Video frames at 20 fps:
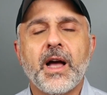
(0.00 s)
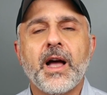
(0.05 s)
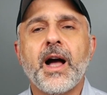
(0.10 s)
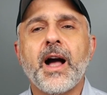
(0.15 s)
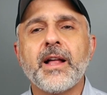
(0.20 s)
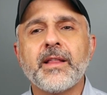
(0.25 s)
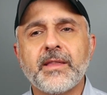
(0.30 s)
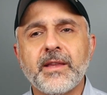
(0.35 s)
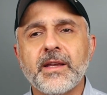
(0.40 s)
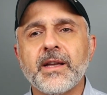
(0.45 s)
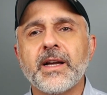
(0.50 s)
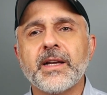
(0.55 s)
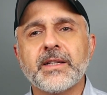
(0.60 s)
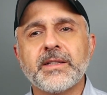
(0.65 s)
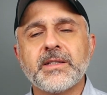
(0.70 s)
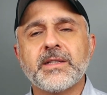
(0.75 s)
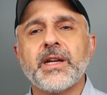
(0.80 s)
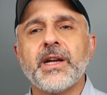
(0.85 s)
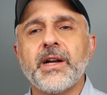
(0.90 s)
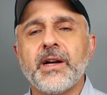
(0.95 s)
I think I
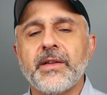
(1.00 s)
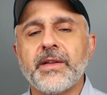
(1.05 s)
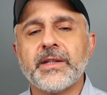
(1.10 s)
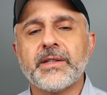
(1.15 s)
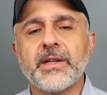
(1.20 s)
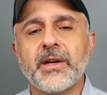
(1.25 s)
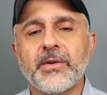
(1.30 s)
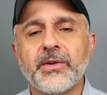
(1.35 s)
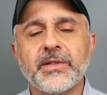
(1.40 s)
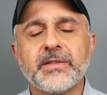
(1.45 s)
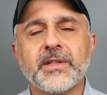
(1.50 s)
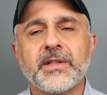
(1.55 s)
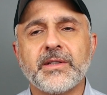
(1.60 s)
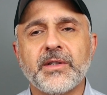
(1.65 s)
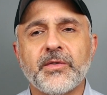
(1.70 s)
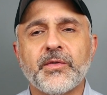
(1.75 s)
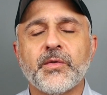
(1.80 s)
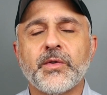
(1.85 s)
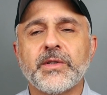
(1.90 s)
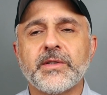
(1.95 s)
can tell that there is a
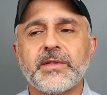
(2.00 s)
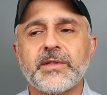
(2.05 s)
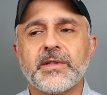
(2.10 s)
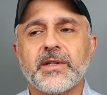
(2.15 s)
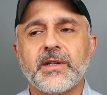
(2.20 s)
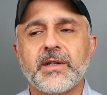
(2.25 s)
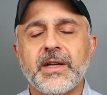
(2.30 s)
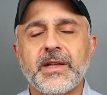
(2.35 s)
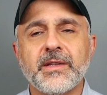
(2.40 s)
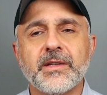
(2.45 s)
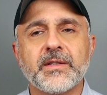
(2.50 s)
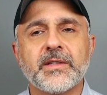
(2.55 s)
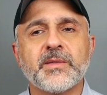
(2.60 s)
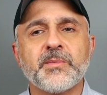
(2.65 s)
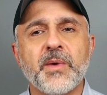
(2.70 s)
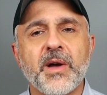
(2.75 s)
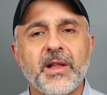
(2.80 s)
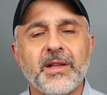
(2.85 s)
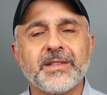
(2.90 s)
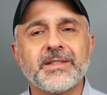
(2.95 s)
difference uh, in the
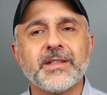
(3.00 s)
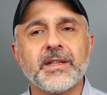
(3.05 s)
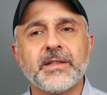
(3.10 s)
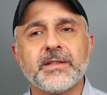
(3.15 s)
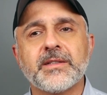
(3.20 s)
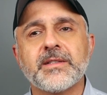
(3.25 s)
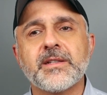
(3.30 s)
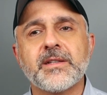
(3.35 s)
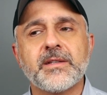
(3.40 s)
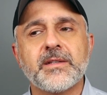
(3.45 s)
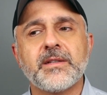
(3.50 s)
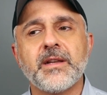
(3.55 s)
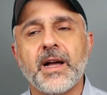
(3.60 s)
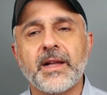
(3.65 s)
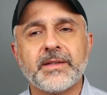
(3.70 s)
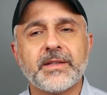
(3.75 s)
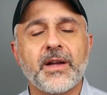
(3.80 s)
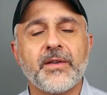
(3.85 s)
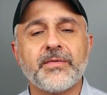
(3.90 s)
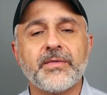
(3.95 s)
smell. It's it's
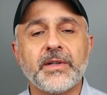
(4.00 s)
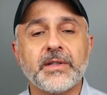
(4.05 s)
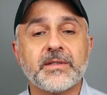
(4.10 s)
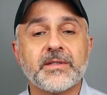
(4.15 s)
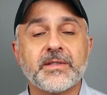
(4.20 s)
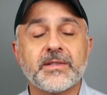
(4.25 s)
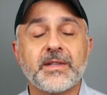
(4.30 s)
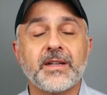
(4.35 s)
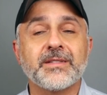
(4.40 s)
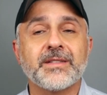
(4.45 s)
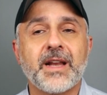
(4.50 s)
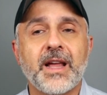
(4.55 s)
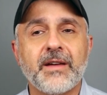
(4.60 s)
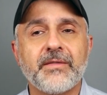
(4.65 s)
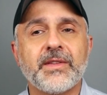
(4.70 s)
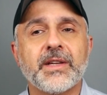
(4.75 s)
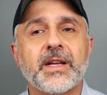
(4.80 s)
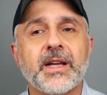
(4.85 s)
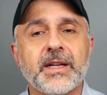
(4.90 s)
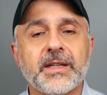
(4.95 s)
not def it doesn't
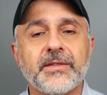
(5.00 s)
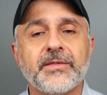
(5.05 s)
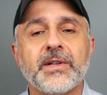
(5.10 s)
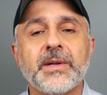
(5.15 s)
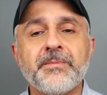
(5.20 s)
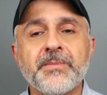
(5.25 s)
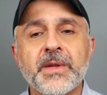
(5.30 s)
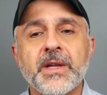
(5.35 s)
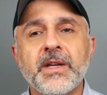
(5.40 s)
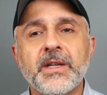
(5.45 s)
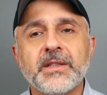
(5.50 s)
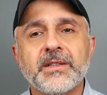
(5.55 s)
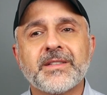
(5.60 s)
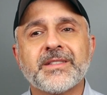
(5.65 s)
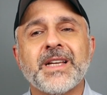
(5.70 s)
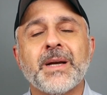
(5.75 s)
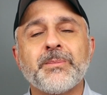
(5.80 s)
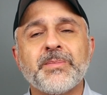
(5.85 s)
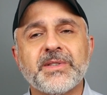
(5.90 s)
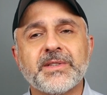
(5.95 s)
have the kind of a
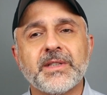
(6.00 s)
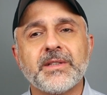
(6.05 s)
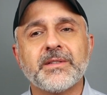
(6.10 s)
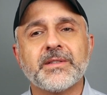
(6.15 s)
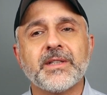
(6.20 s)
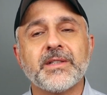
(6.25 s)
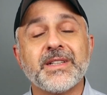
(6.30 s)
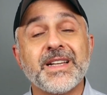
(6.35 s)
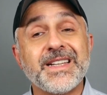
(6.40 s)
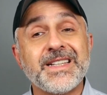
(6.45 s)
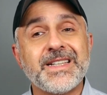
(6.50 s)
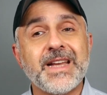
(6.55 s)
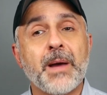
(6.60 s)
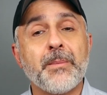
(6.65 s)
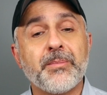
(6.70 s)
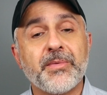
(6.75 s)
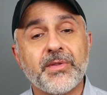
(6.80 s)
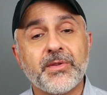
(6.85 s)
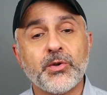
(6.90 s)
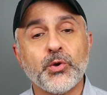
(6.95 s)
substance and the
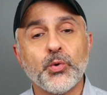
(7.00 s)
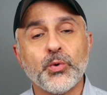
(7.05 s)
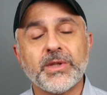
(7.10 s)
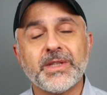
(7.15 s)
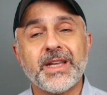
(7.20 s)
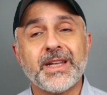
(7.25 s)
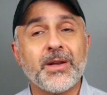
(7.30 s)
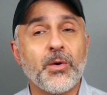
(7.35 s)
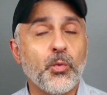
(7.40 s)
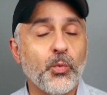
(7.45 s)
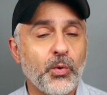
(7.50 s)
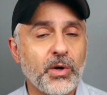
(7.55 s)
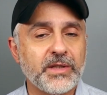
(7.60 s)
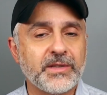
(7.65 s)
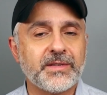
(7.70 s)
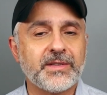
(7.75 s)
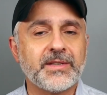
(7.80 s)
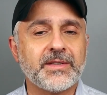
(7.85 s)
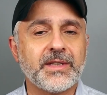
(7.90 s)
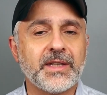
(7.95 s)
depth to it that it
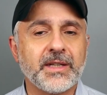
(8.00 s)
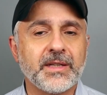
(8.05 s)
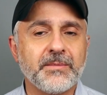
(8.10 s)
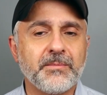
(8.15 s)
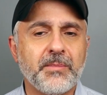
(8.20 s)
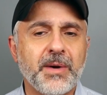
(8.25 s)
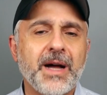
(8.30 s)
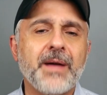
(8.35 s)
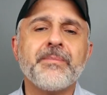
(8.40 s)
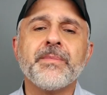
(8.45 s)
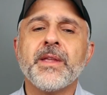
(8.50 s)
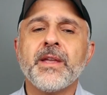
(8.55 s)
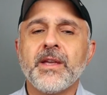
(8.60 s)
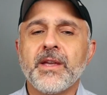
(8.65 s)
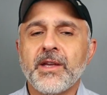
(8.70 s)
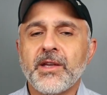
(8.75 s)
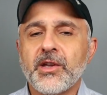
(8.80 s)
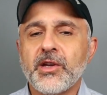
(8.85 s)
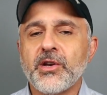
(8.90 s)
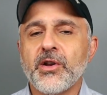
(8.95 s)
once did. But
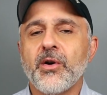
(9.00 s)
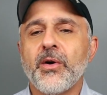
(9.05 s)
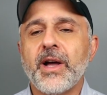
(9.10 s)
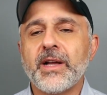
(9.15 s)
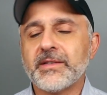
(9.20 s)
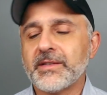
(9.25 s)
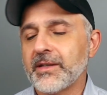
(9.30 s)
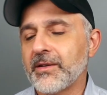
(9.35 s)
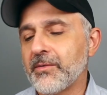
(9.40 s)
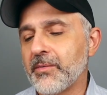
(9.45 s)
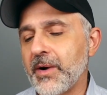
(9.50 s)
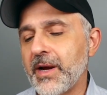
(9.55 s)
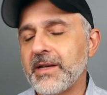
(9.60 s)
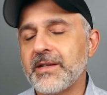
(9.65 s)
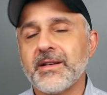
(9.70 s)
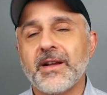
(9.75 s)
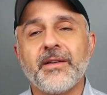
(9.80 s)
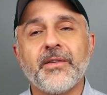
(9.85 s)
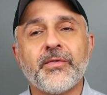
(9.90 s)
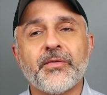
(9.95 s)
you know, as a
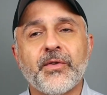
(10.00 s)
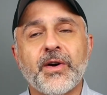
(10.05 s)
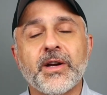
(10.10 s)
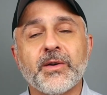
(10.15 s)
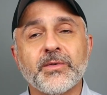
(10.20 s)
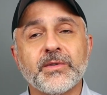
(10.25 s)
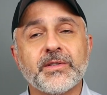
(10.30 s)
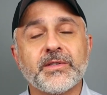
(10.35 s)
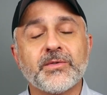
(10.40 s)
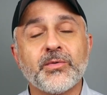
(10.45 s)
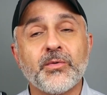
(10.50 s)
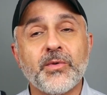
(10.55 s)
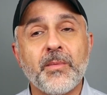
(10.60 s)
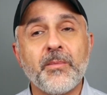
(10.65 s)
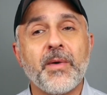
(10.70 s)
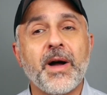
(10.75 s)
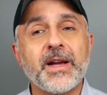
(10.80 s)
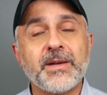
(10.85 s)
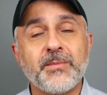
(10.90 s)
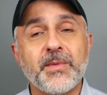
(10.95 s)
great uh, fragrance to
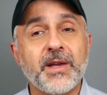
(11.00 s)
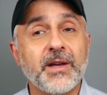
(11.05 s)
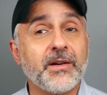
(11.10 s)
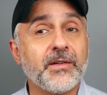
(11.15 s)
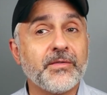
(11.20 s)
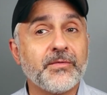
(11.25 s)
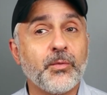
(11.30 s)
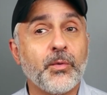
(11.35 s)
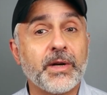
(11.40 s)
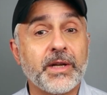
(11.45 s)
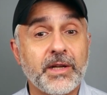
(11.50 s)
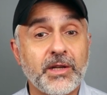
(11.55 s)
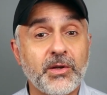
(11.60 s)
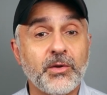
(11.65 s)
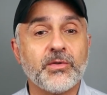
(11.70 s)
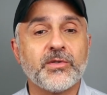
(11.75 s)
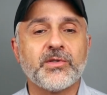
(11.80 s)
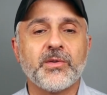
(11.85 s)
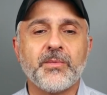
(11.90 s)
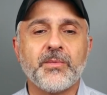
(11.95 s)
remind me of what it
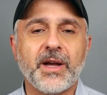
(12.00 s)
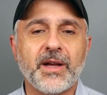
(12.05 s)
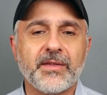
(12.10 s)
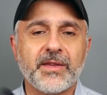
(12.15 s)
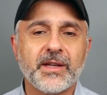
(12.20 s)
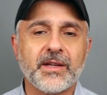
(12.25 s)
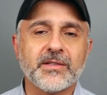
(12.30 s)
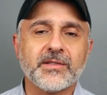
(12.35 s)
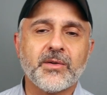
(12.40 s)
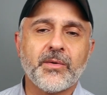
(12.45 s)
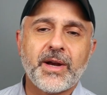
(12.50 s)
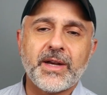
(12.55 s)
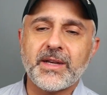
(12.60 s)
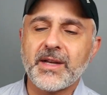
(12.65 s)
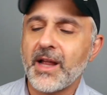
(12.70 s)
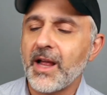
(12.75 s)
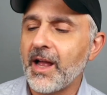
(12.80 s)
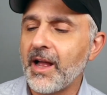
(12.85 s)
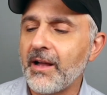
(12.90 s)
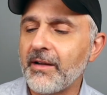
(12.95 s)
used I think it's great
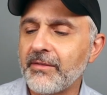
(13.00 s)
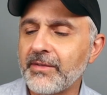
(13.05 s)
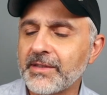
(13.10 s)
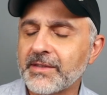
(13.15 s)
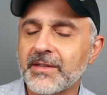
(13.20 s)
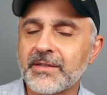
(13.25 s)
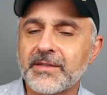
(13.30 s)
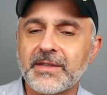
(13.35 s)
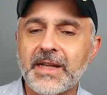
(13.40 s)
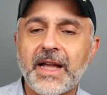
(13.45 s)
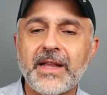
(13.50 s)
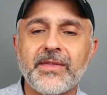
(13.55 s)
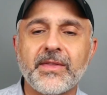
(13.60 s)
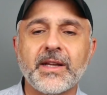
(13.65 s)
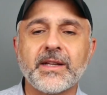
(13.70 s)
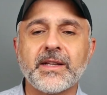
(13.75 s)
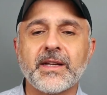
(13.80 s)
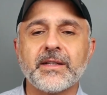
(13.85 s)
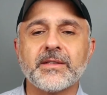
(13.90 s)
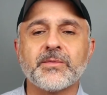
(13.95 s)
to have. It's a sad
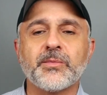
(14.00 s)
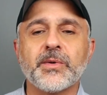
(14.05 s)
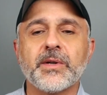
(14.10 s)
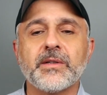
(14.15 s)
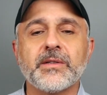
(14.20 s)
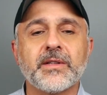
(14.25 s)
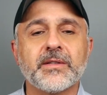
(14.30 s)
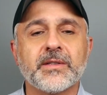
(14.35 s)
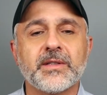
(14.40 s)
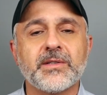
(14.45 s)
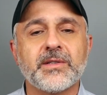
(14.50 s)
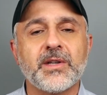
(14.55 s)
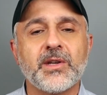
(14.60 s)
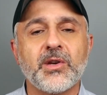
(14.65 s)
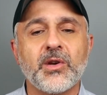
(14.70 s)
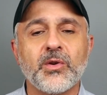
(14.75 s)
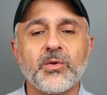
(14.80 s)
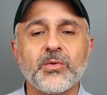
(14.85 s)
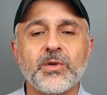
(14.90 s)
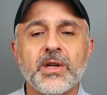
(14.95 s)
thing that it's
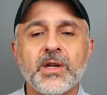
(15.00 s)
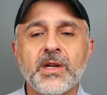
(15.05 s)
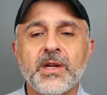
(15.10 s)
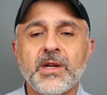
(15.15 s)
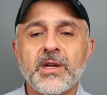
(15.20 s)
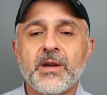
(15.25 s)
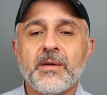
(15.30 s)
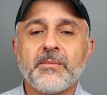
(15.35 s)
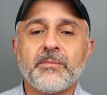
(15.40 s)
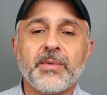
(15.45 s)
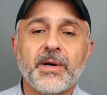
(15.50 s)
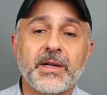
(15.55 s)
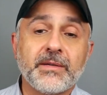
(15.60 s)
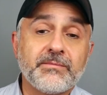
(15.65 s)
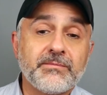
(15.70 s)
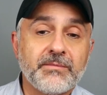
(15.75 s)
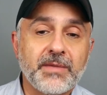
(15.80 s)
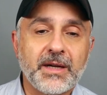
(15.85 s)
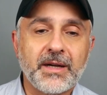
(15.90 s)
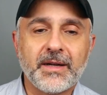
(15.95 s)
discontinued,
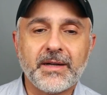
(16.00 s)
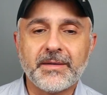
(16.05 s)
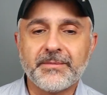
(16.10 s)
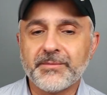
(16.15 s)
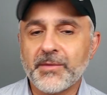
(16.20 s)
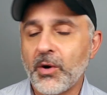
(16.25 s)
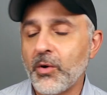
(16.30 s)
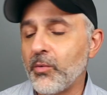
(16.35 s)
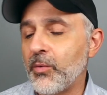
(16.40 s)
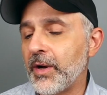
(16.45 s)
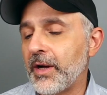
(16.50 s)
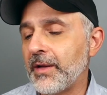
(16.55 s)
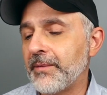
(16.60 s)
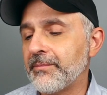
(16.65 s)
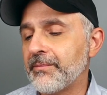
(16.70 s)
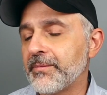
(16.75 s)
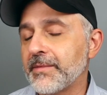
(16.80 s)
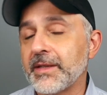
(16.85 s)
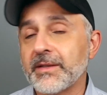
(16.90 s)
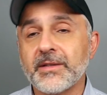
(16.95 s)
but um, oh
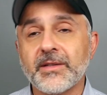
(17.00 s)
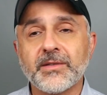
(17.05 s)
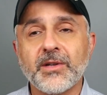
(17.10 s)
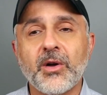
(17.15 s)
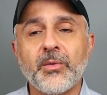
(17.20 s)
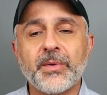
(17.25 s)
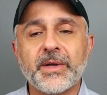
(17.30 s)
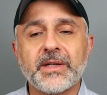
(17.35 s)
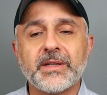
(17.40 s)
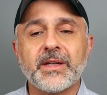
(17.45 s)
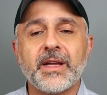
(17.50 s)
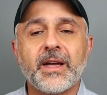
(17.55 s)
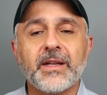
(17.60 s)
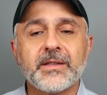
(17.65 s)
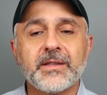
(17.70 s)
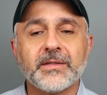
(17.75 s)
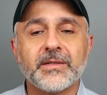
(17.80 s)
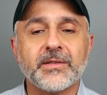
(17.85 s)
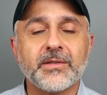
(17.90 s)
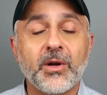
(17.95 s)
well. This is all we can
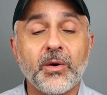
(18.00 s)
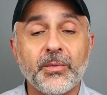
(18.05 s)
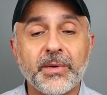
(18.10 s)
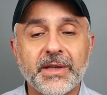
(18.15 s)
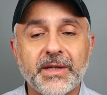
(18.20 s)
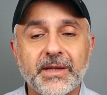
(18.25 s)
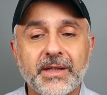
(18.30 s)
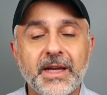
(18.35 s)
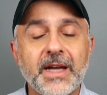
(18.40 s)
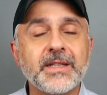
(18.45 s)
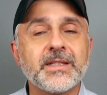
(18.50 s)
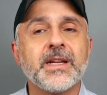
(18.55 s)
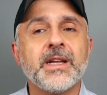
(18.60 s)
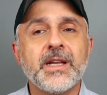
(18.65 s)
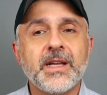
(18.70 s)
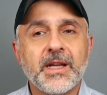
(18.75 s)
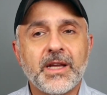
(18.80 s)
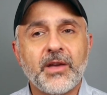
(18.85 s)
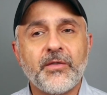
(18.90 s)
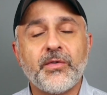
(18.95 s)
get. This is all we can get.
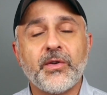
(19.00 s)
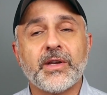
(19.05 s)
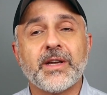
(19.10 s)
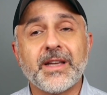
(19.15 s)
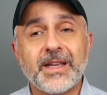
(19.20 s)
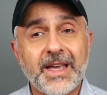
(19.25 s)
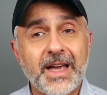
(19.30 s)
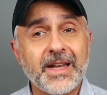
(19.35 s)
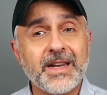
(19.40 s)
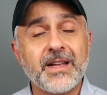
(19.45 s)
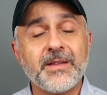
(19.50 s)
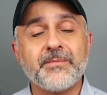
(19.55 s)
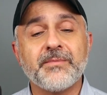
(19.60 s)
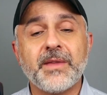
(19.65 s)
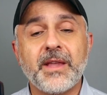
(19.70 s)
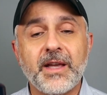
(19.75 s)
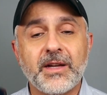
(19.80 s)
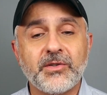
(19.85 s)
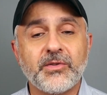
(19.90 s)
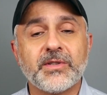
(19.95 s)
If you can get
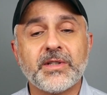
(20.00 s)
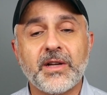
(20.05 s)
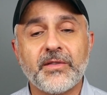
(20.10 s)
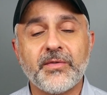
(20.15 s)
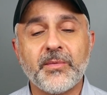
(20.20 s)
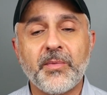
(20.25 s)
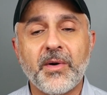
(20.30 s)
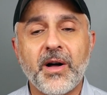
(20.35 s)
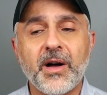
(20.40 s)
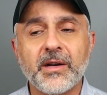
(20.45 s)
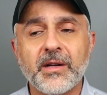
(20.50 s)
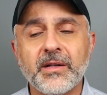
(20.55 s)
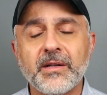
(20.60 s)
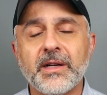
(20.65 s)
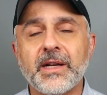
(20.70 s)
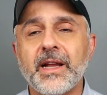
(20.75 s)
it, get yourself a bottle.